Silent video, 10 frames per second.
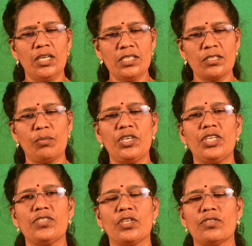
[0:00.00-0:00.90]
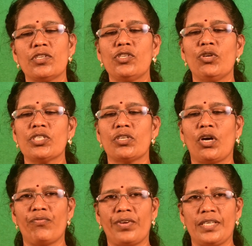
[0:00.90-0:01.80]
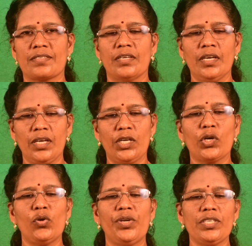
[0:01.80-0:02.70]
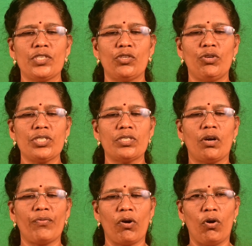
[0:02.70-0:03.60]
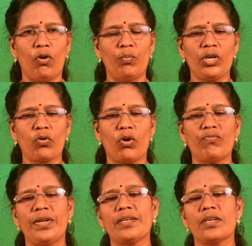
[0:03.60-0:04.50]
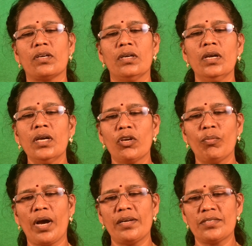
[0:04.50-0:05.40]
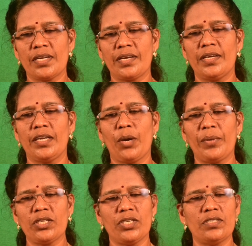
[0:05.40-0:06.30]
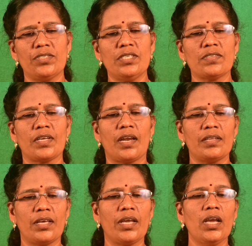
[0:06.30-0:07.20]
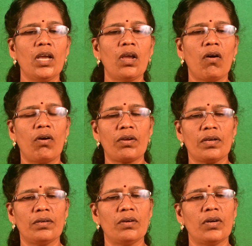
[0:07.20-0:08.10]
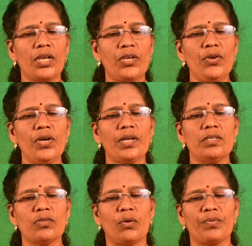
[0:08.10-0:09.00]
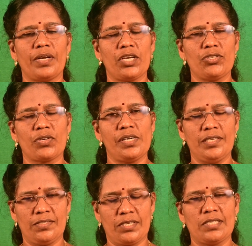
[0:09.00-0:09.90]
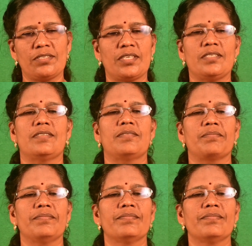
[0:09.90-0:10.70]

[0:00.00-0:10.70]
disabilities in situation of risk, including situation of armed conflict, humanitarian emergencies, and the occurrence of natural disasters.